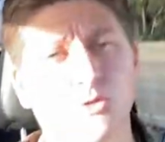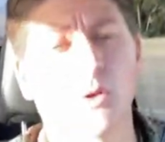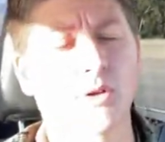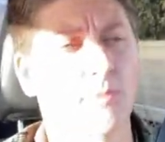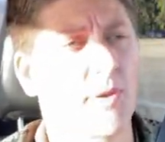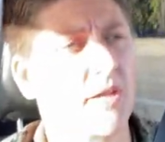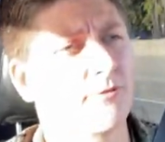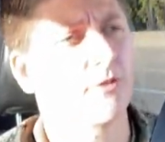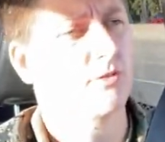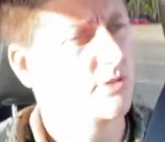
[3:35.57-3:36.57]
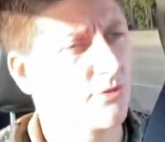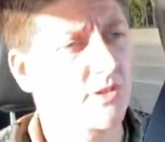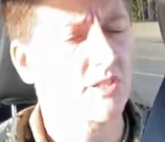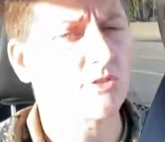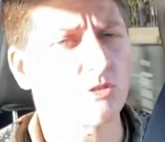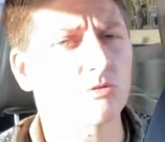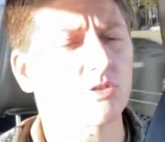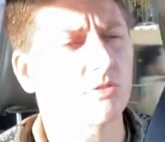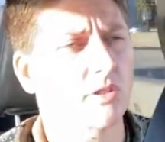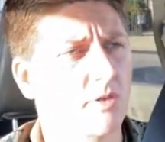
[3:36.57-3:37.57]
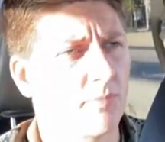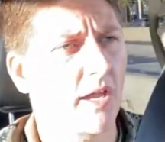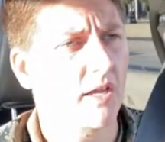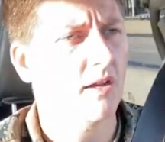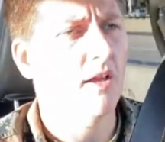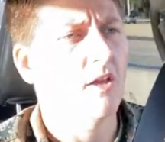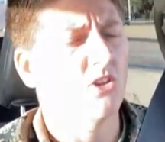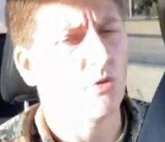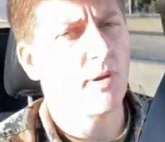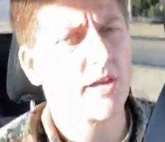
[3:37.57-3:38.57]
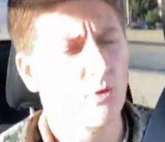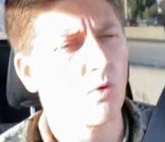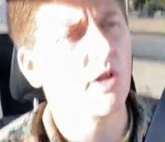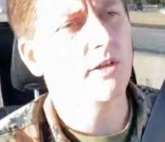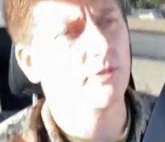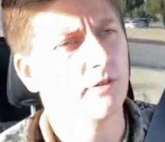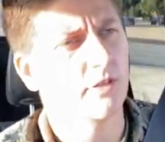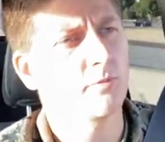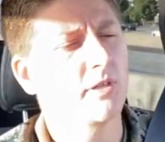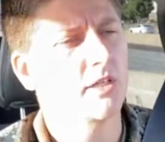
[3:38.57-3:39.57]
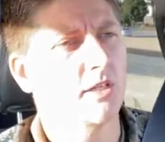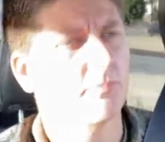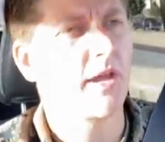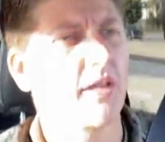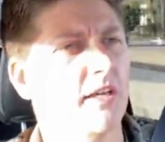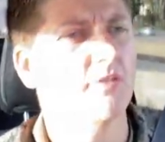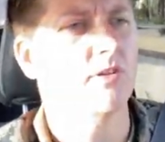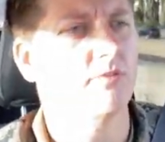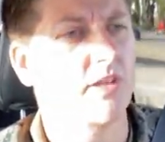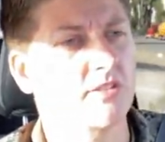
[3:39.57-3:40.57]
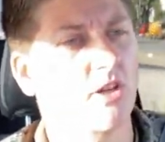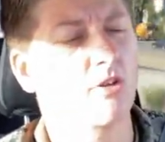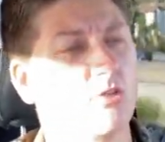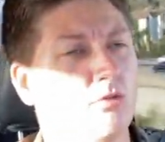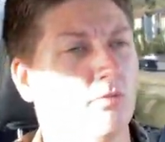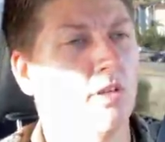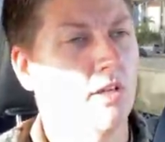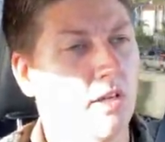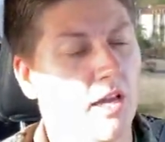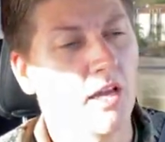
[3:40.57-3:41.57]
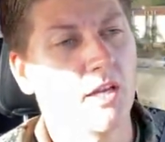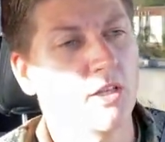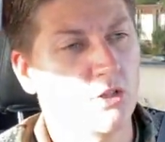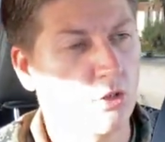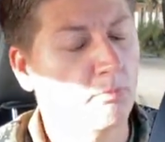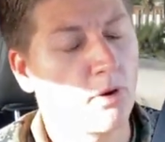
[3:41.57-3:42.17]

don't get paid for those. For these, you still get paid. No matter what, you're going to be getting paid. Even if they tell you, hey, you're